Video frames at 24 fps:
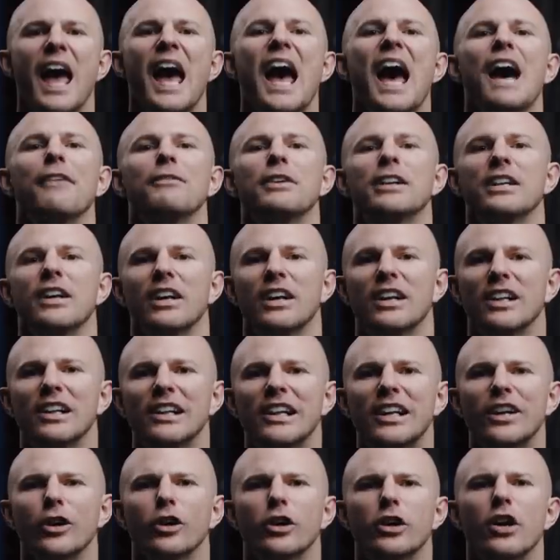having a
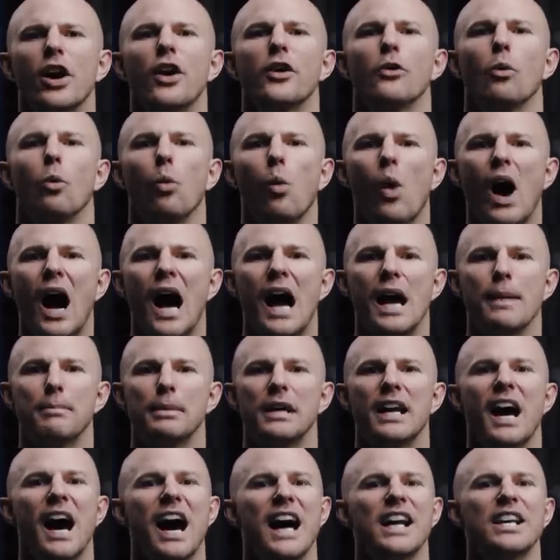clear cut why
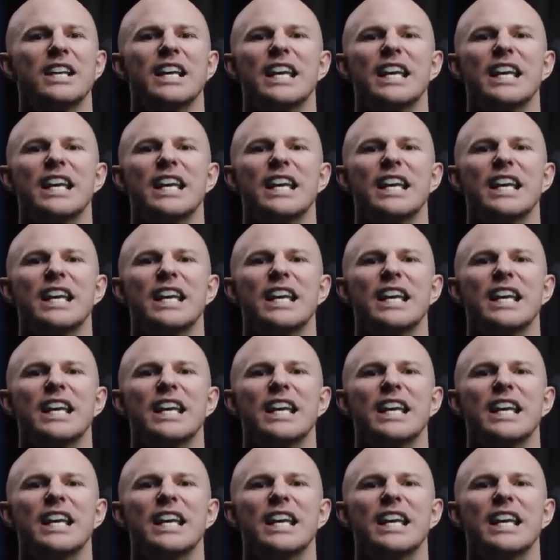behind